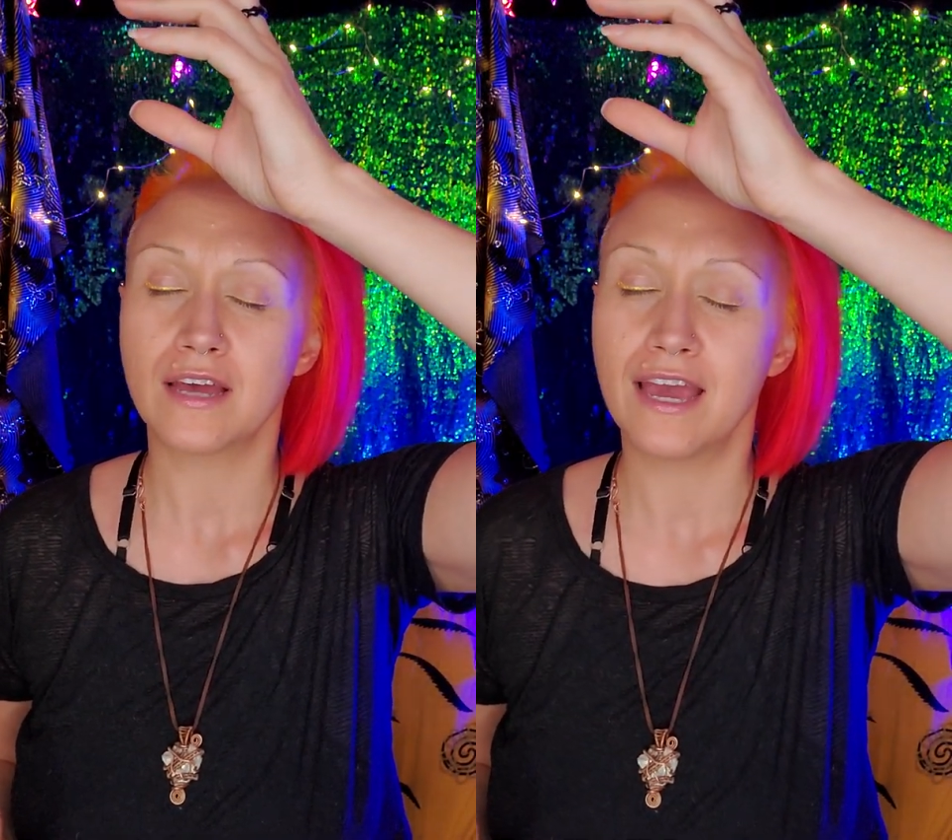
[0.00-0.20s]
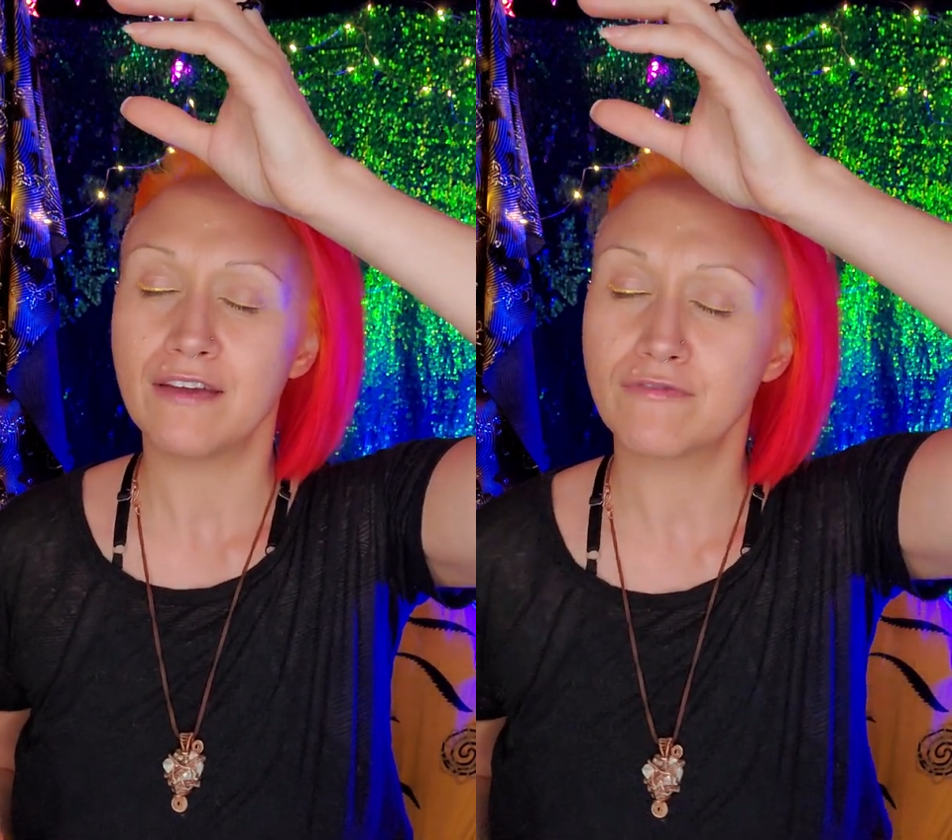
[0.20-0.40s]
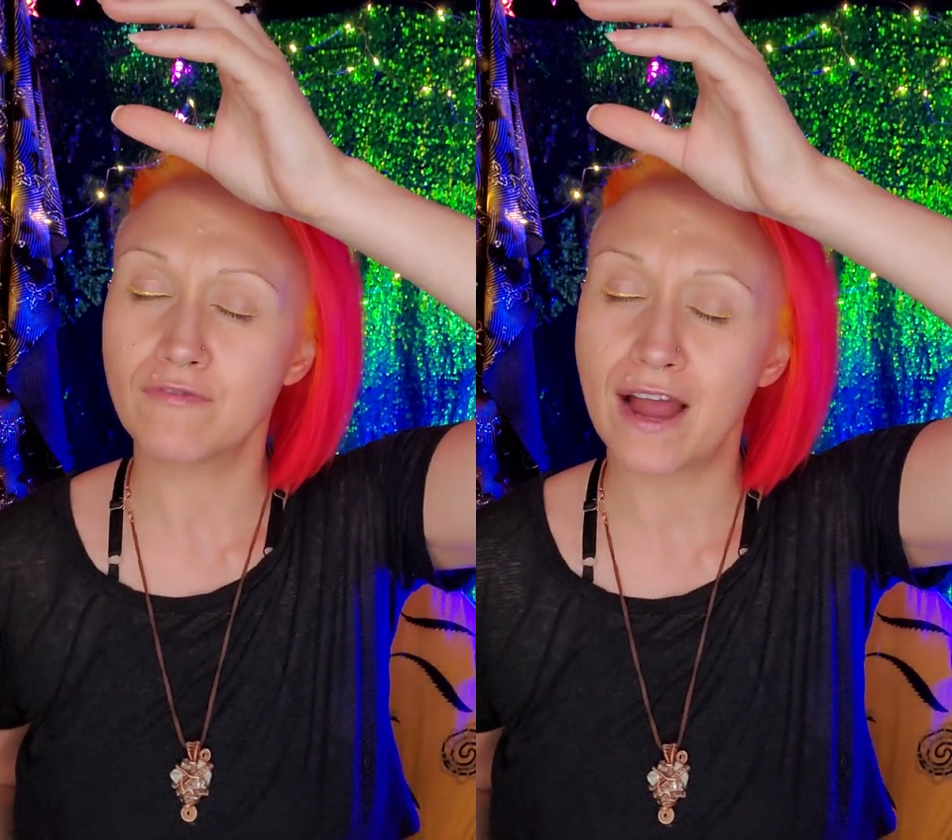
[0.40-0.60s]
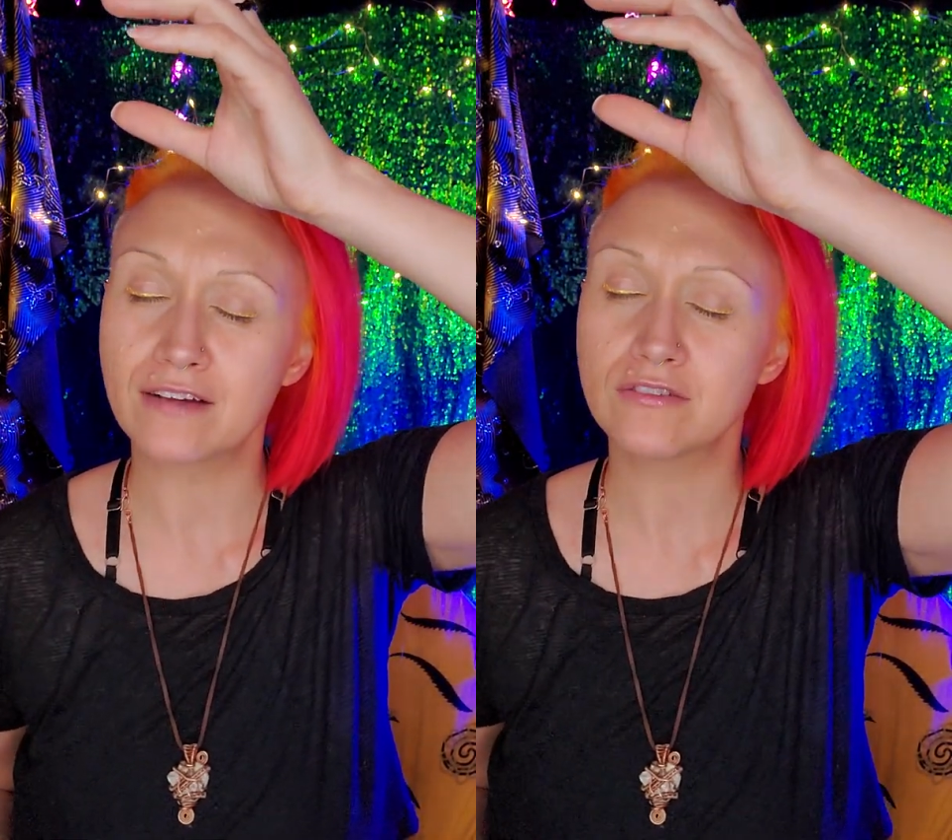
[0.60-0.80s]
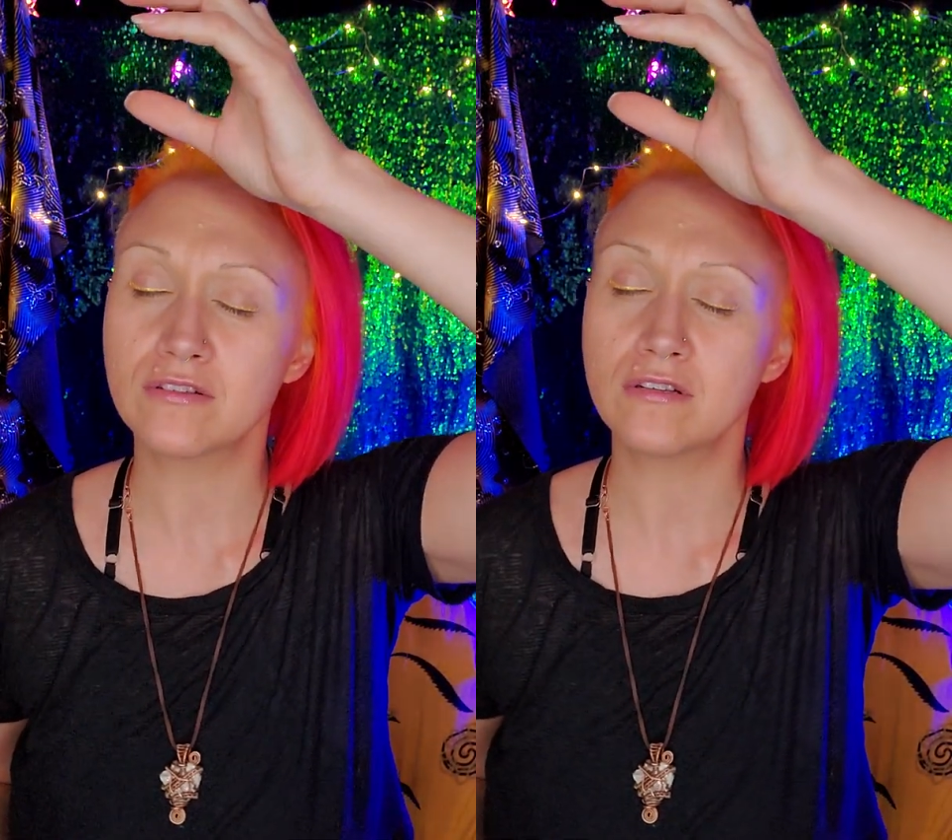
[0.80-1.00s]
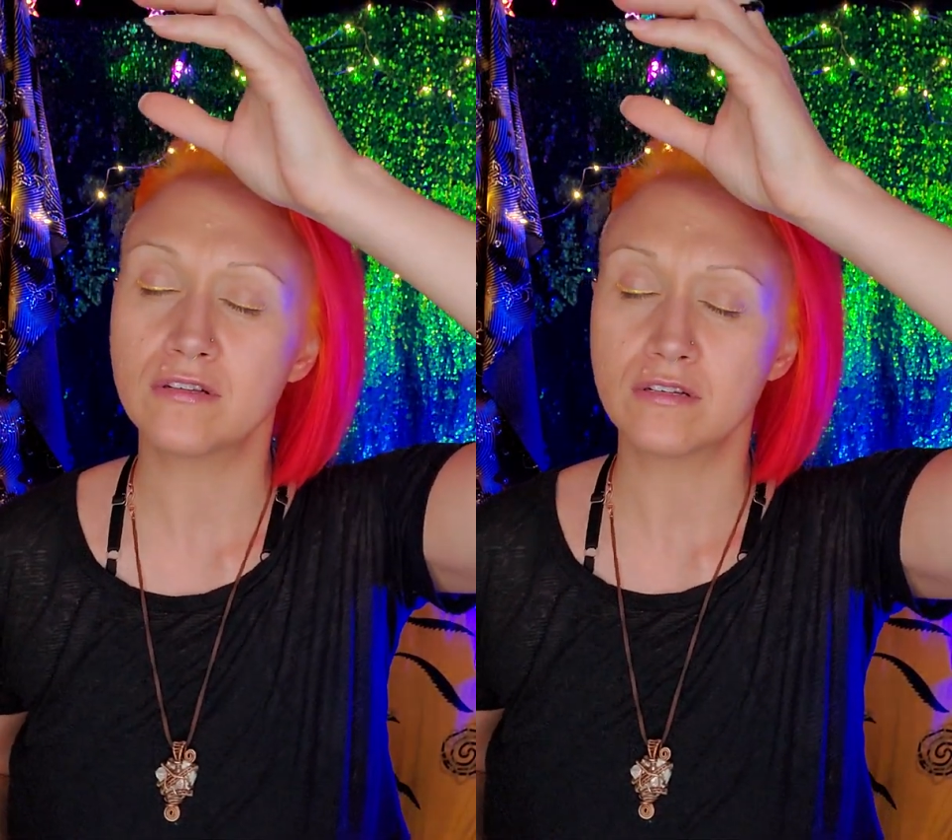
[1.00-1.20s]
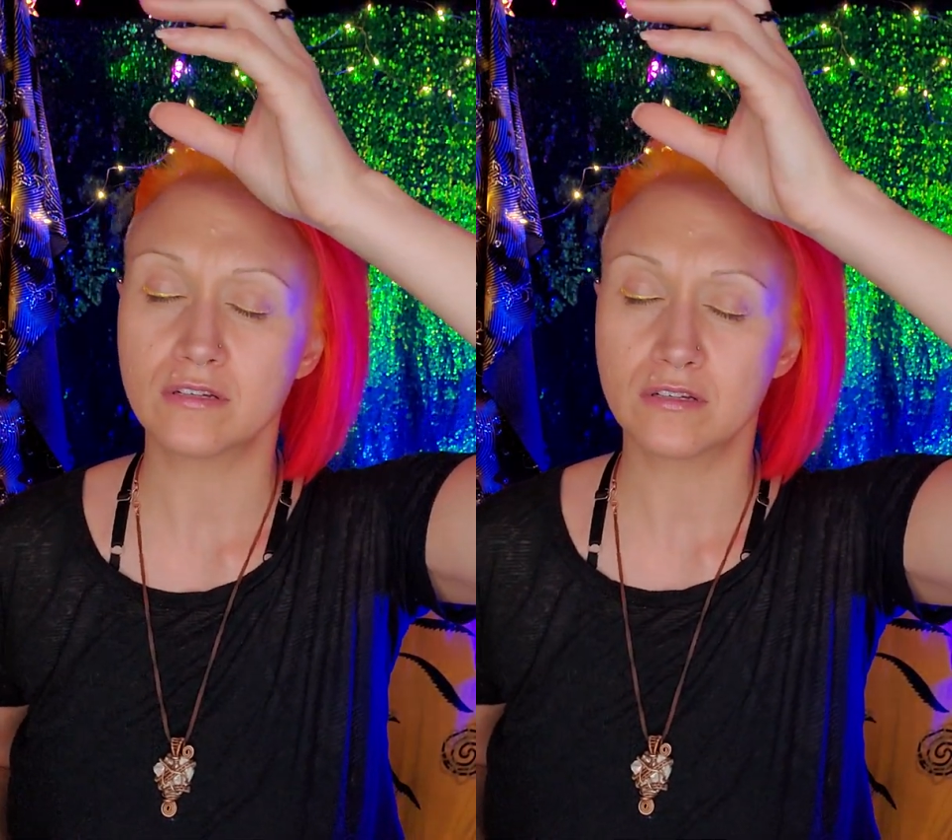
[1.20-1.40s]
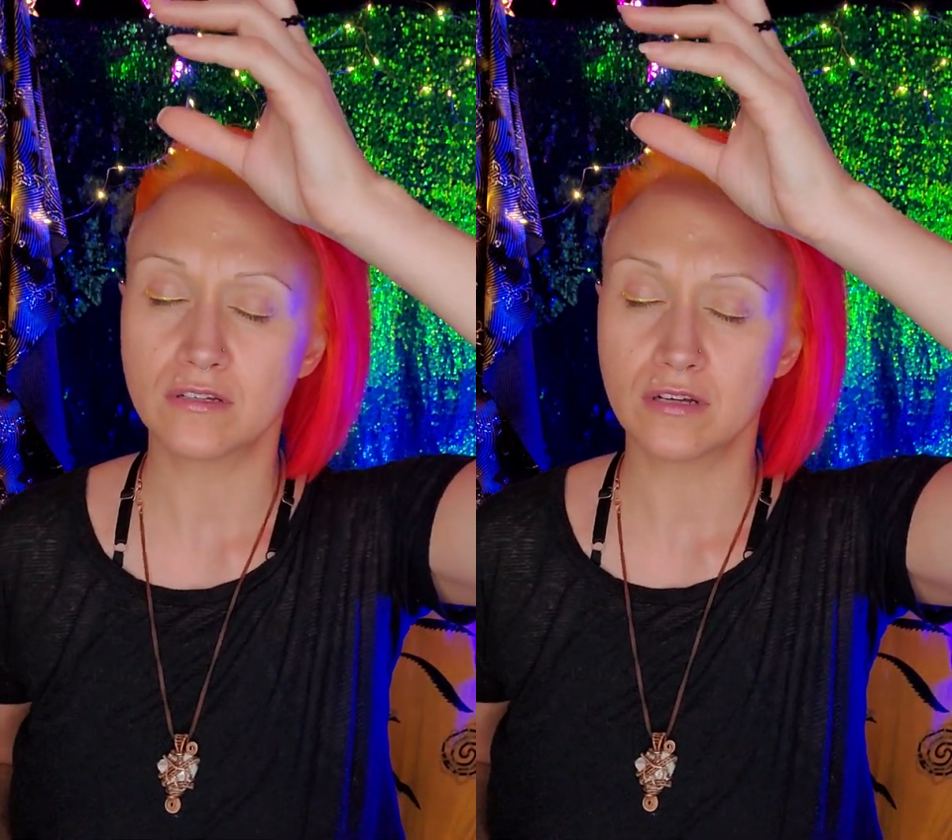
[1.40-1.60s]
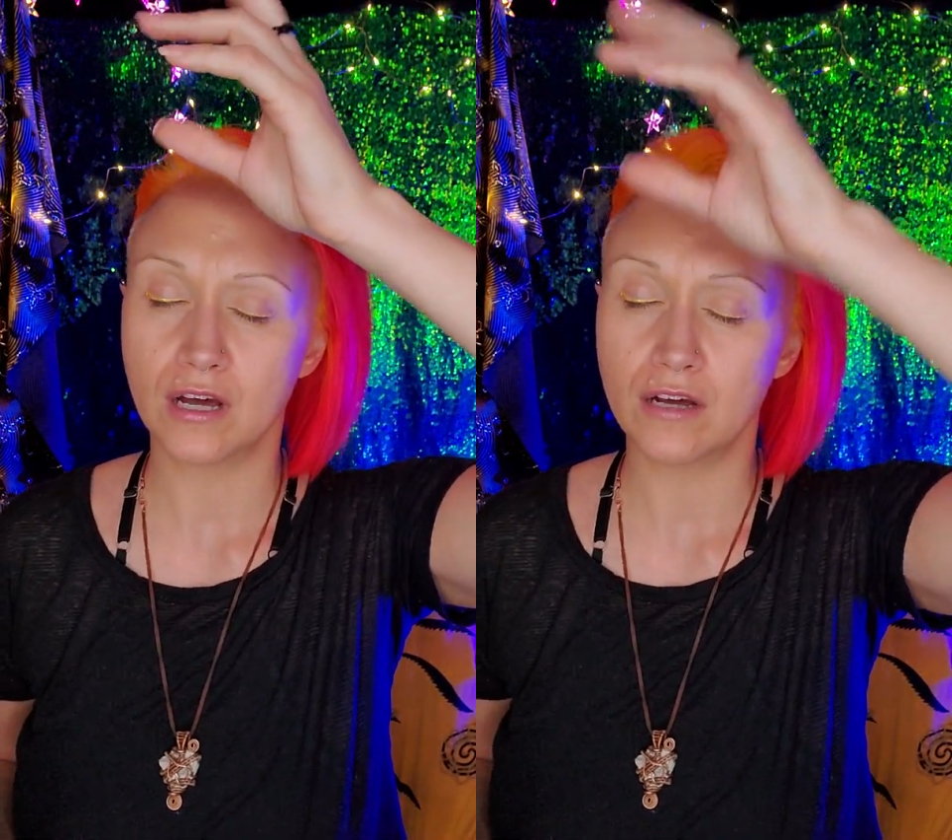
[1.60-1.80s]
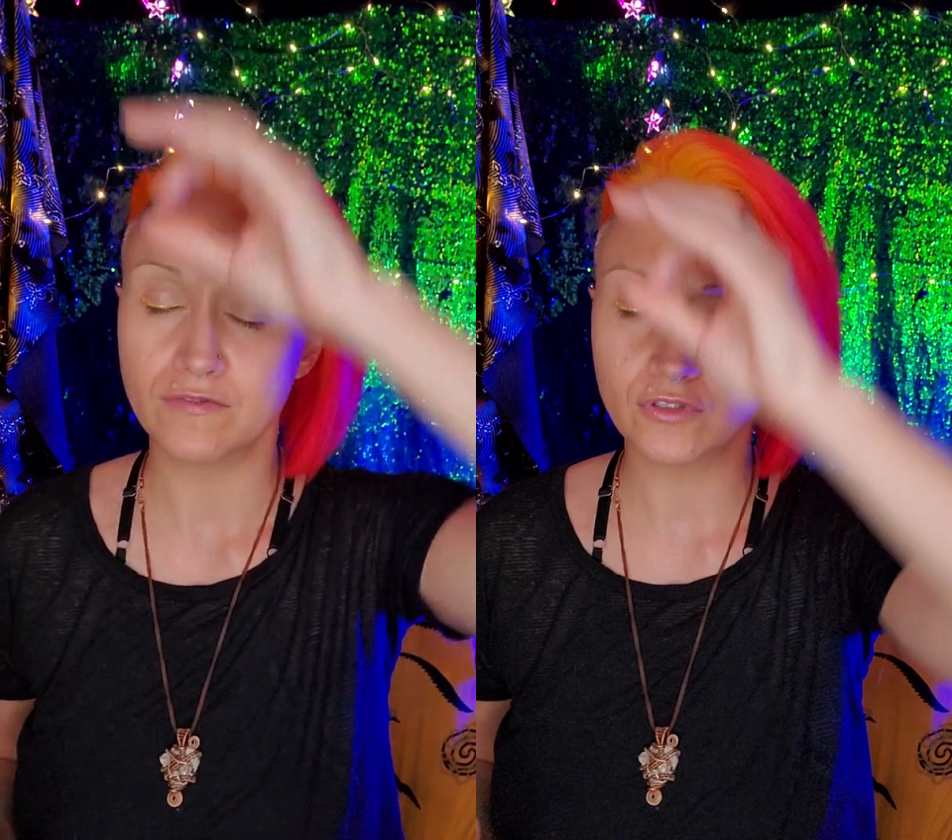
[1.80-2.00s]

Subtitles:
a fractal of